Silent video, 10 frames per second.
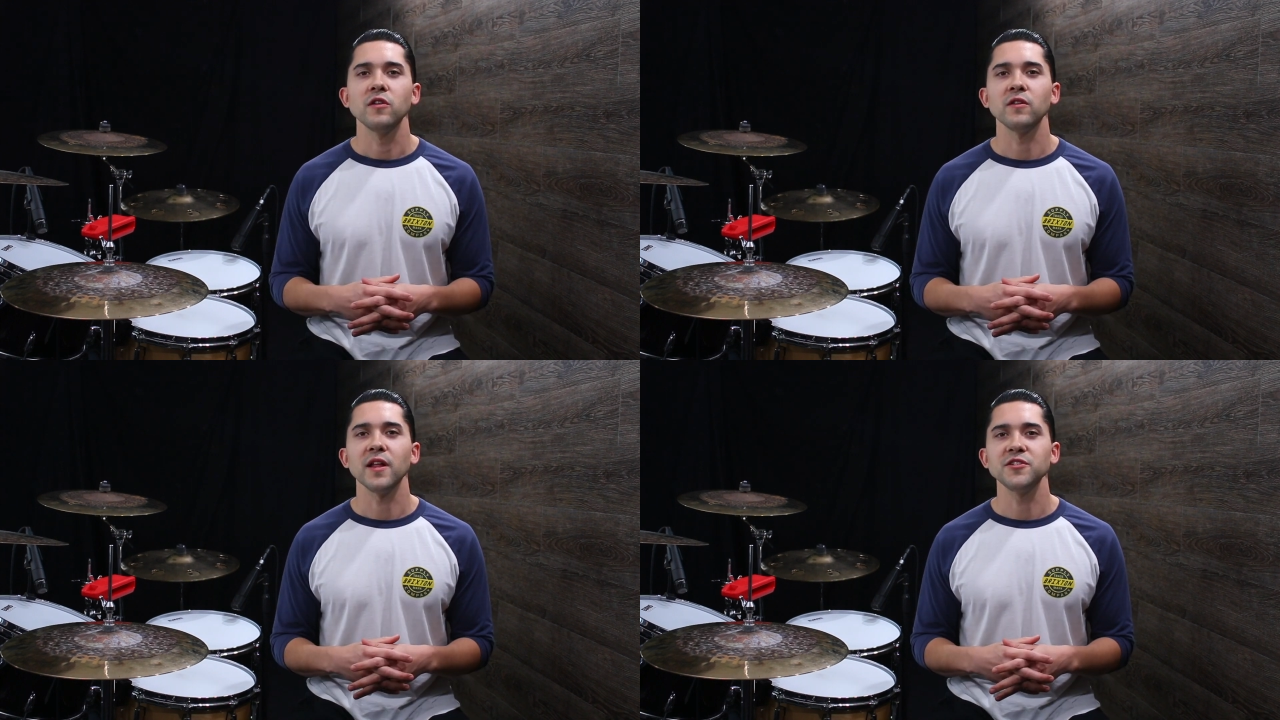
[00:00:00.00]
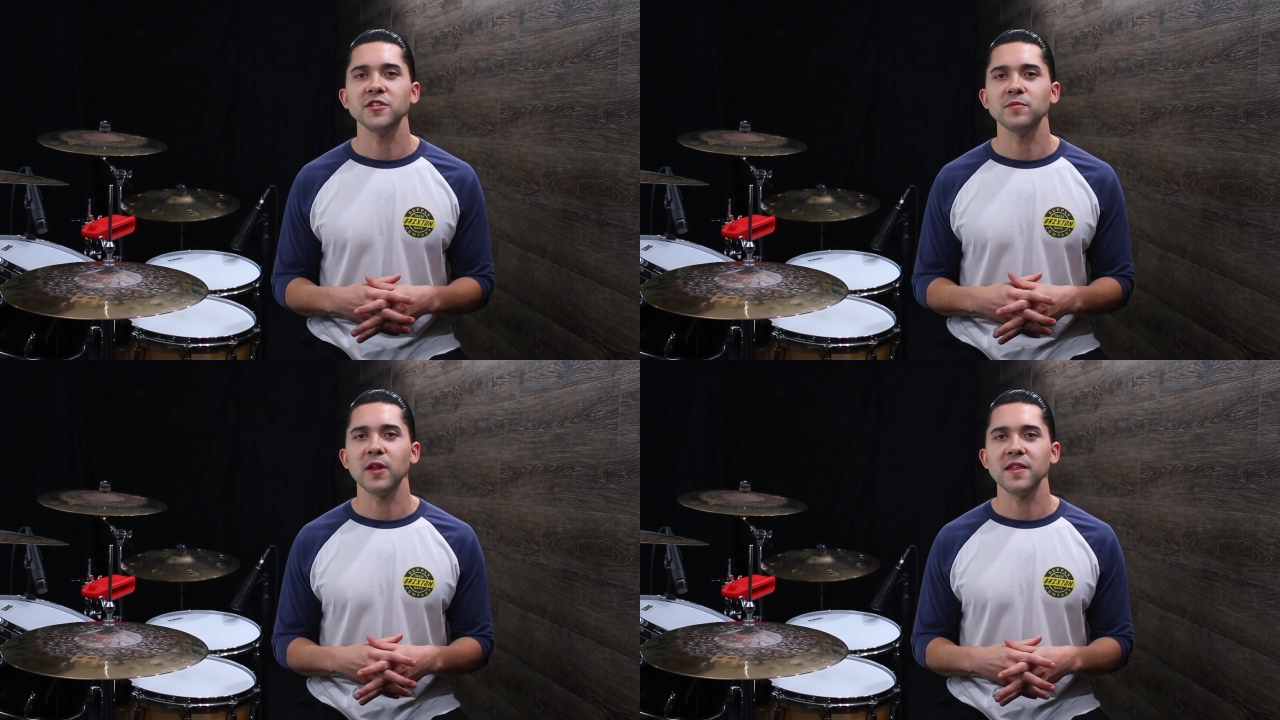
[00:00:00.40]
So let's
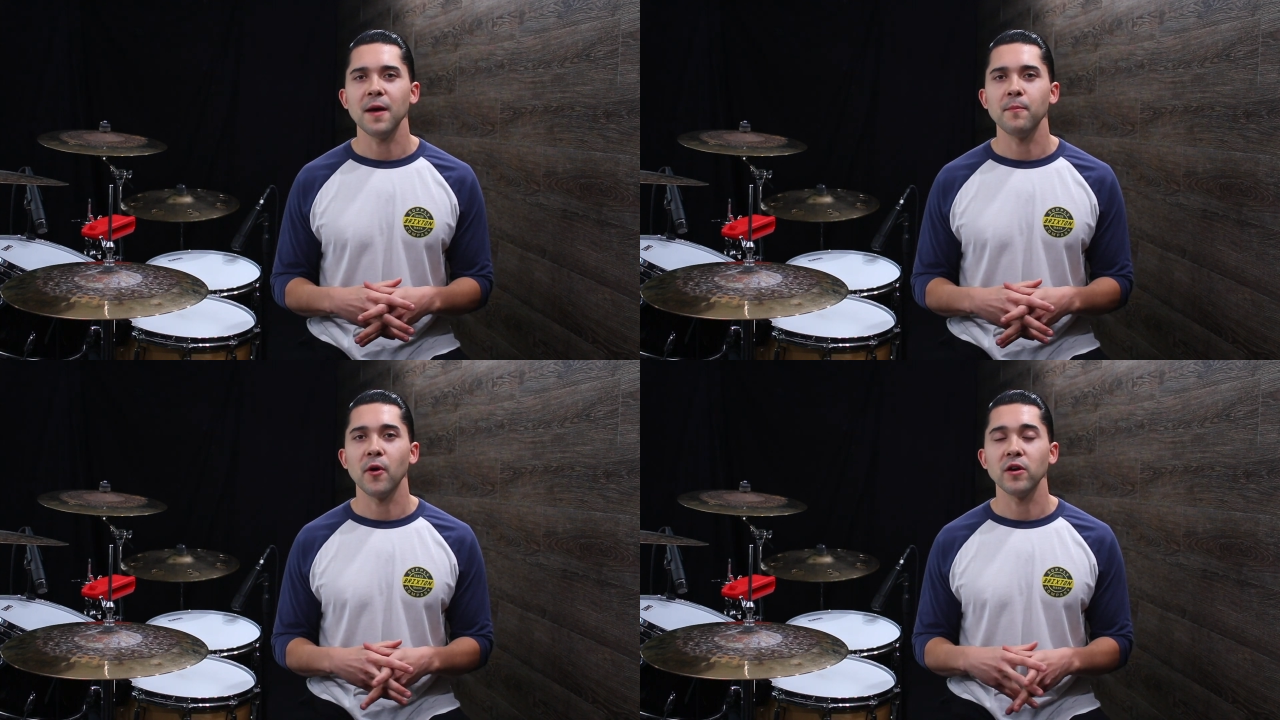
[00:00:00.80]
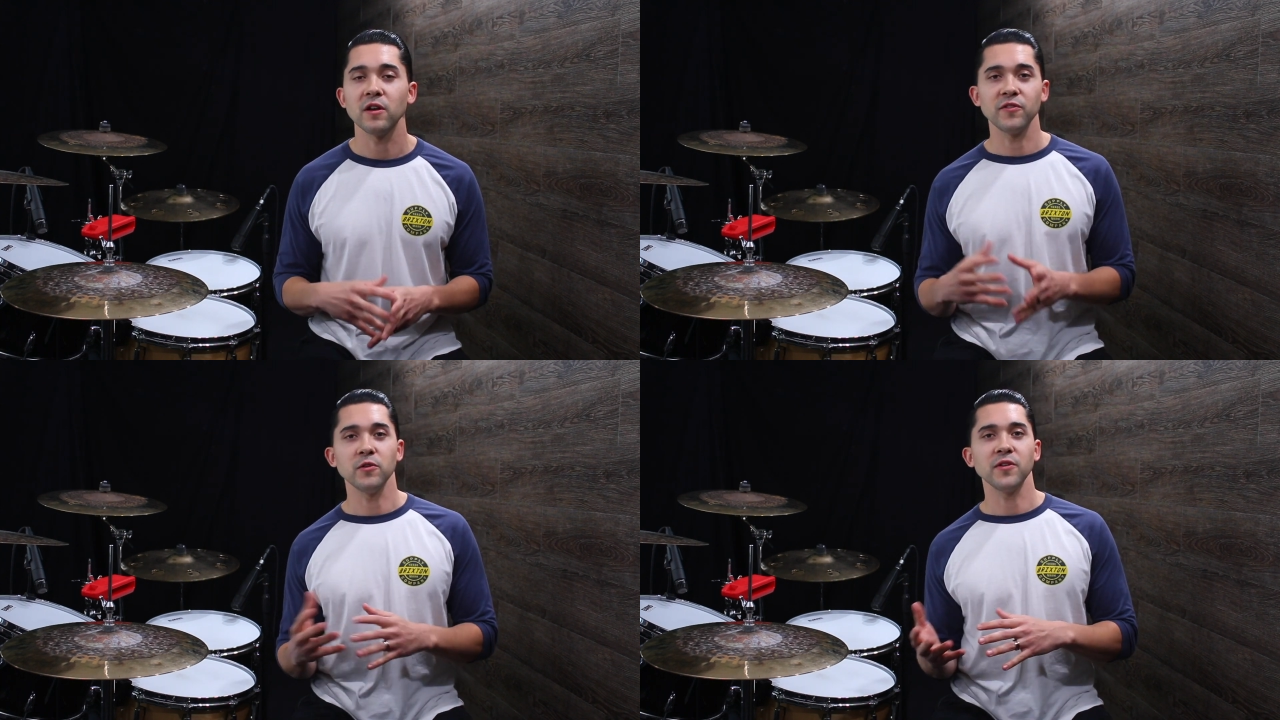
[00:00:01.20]
just play that part
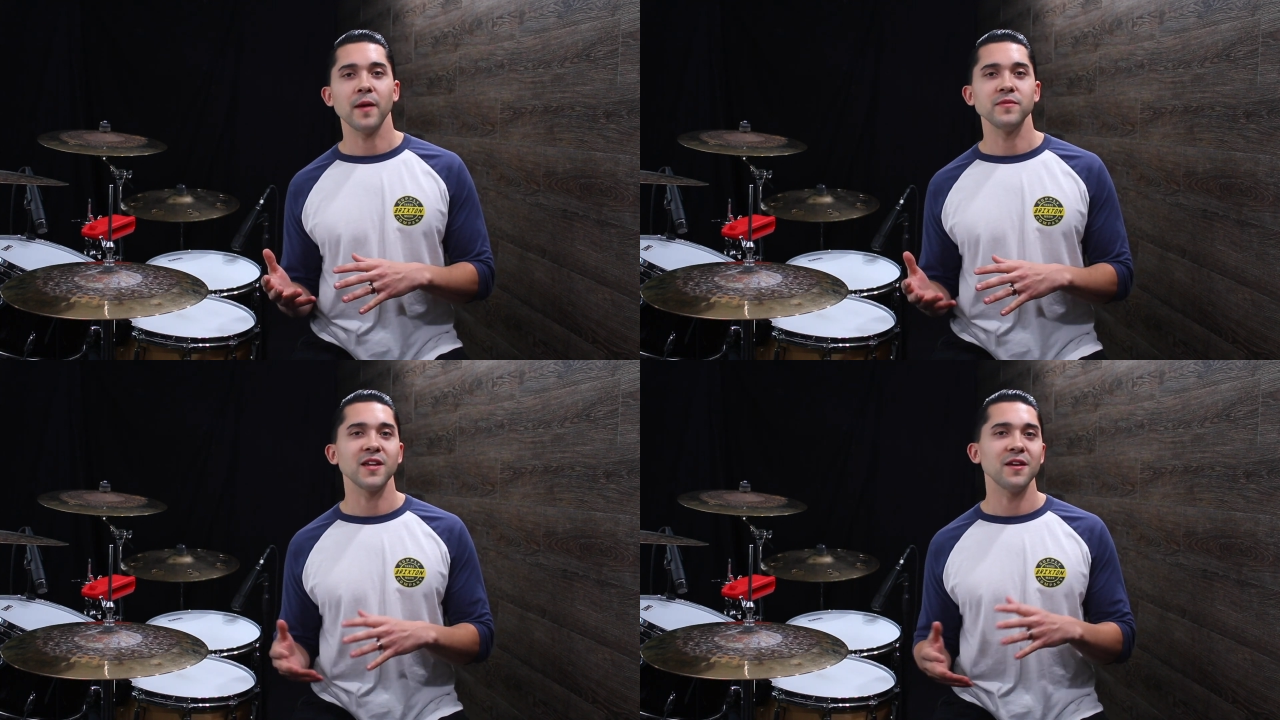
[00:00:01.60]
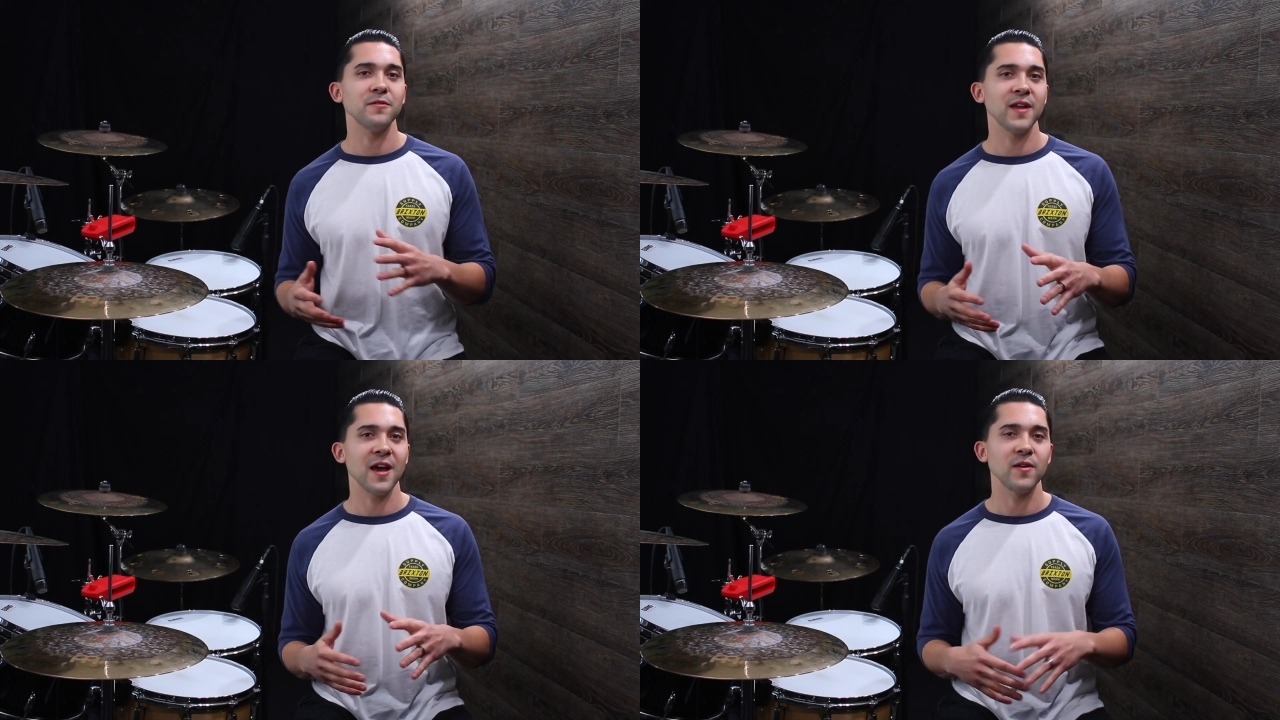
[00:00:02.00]
a few times
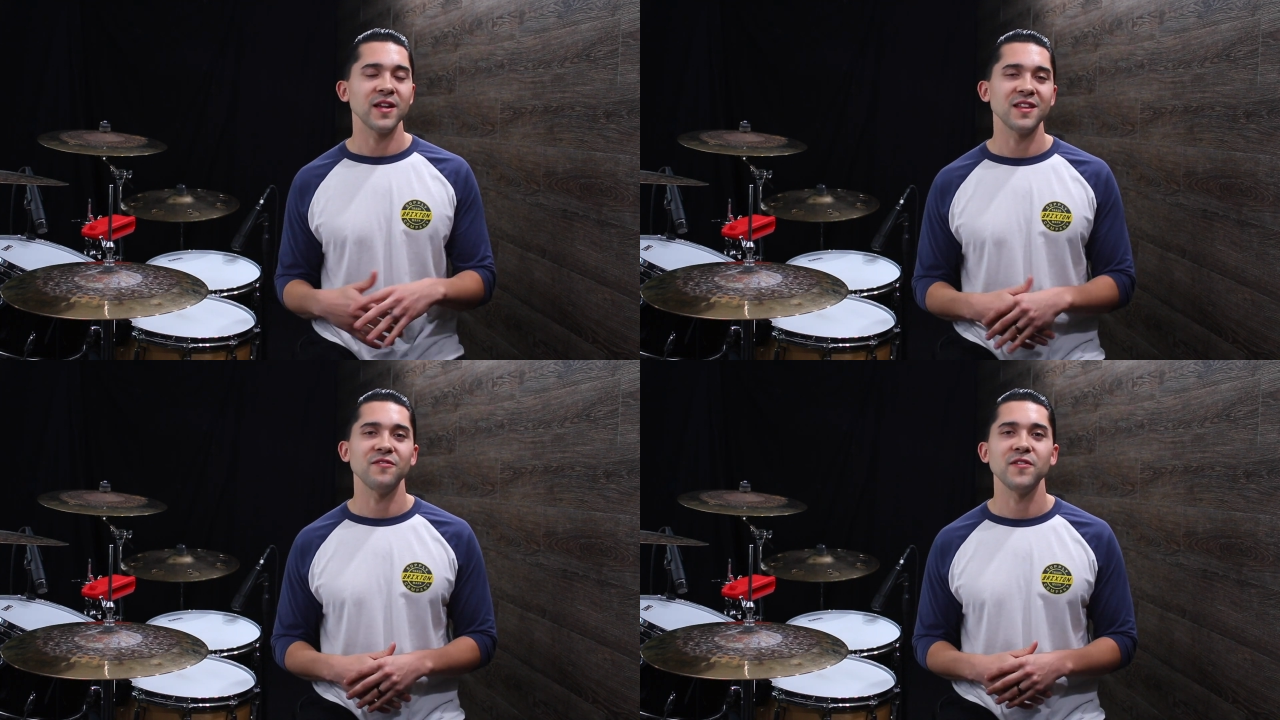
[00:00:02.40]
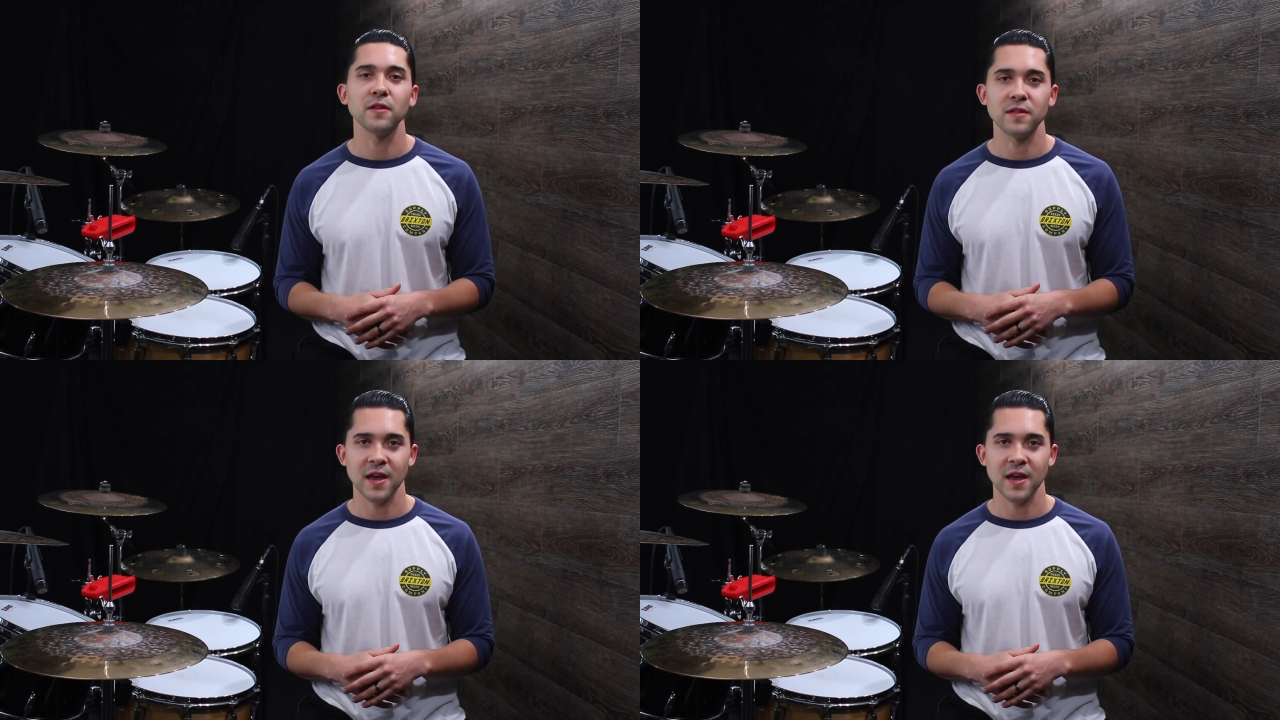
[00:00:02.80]
together now and get the feel of